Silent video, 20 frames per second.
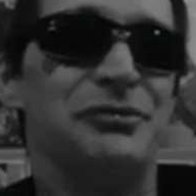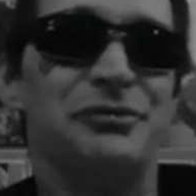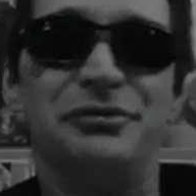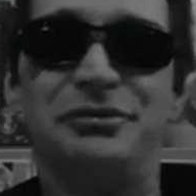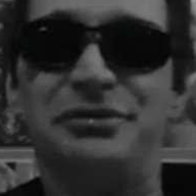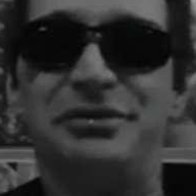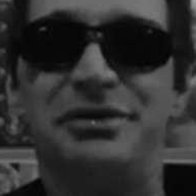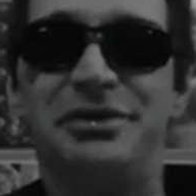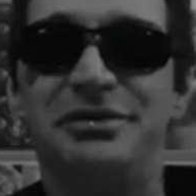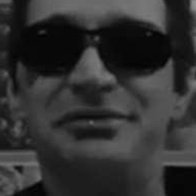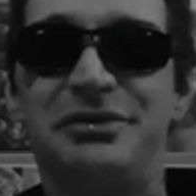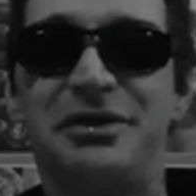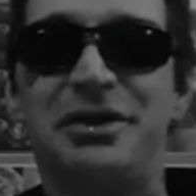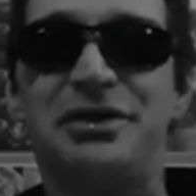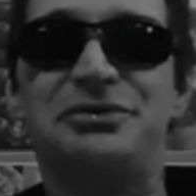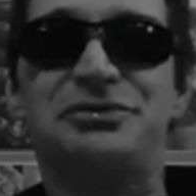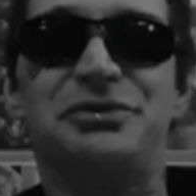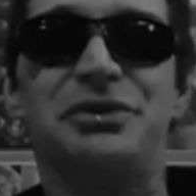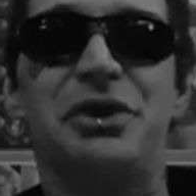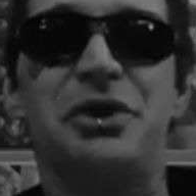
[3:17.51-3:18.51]
through the years, I
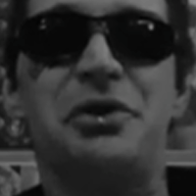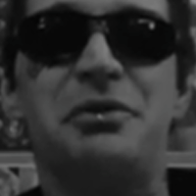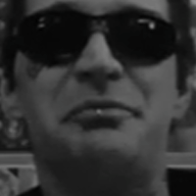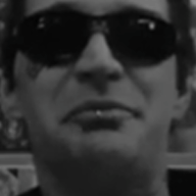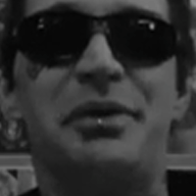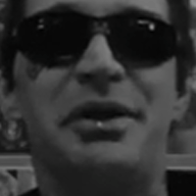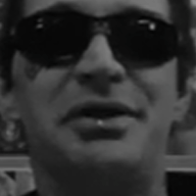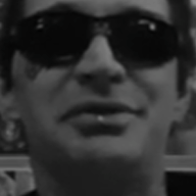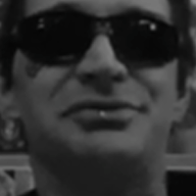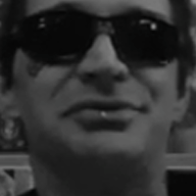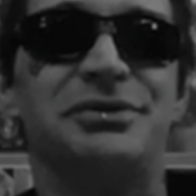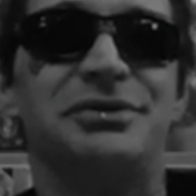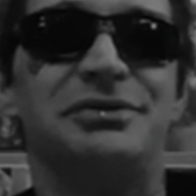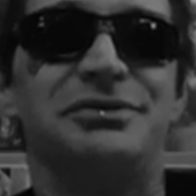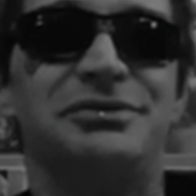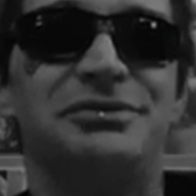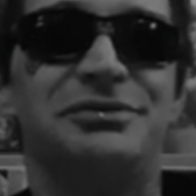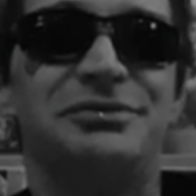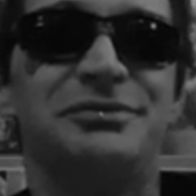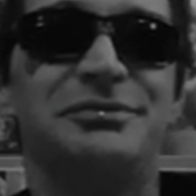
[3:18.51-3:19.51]
guess you learn
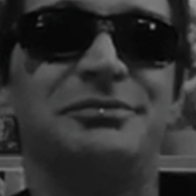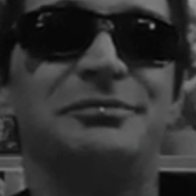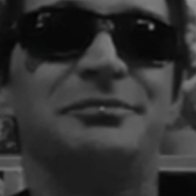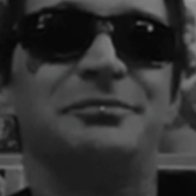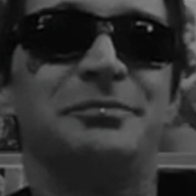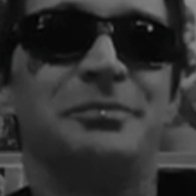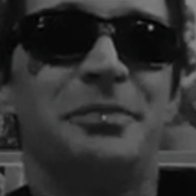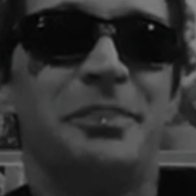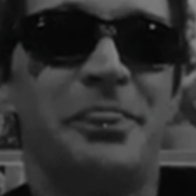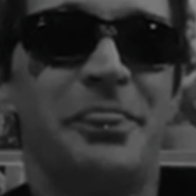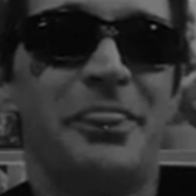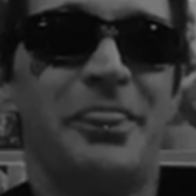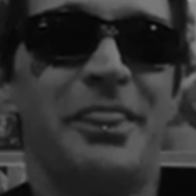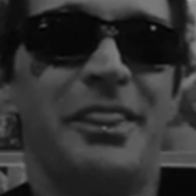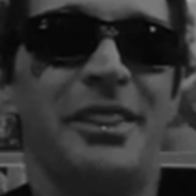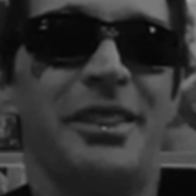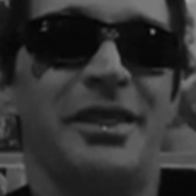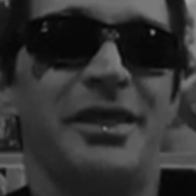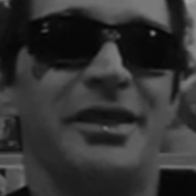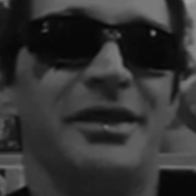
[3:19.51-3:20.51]
patience
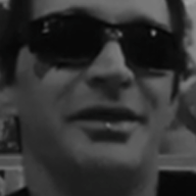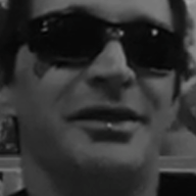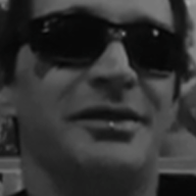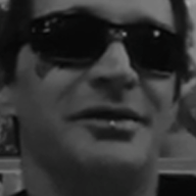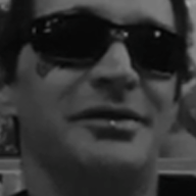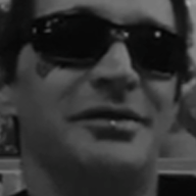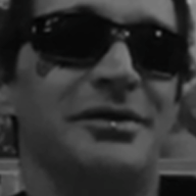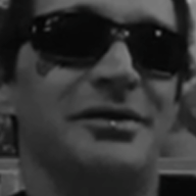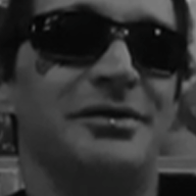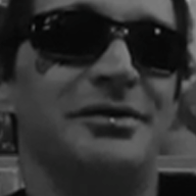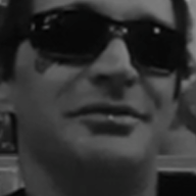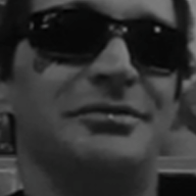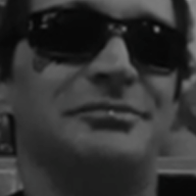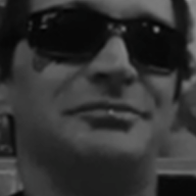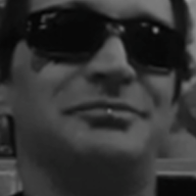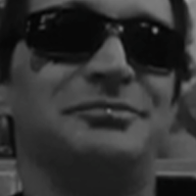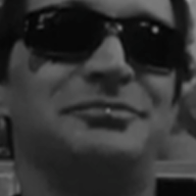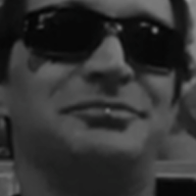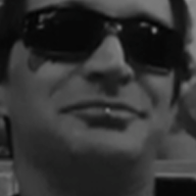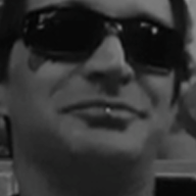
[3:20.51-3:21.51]
and
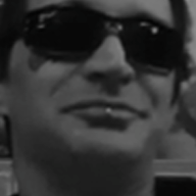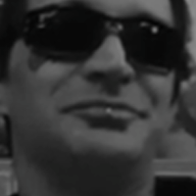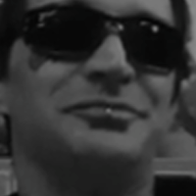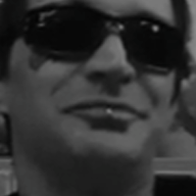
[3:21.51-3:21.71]
um,